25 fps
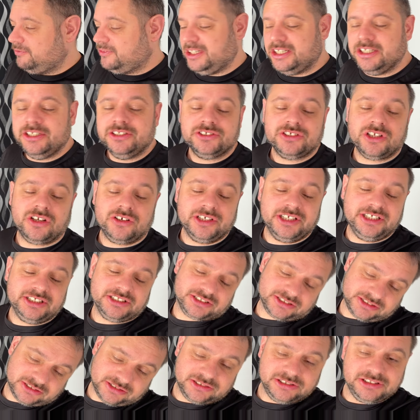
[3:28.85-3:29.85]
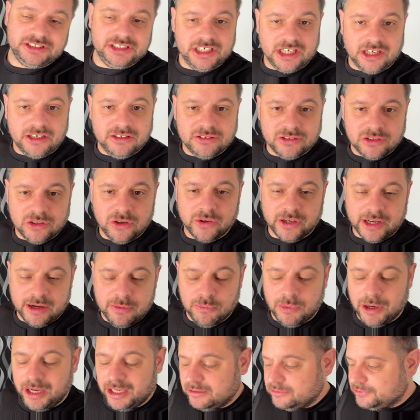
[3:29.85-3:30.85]
Dinner's on its, you know, cooking
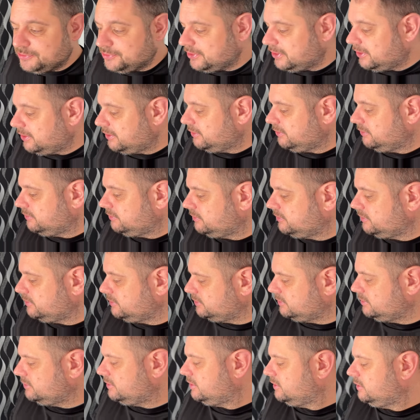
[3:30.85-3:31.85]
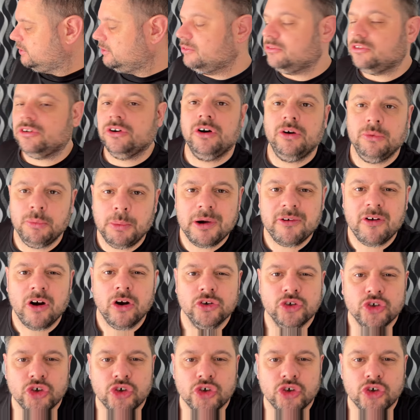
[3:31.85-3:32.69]
well, so we're, we're on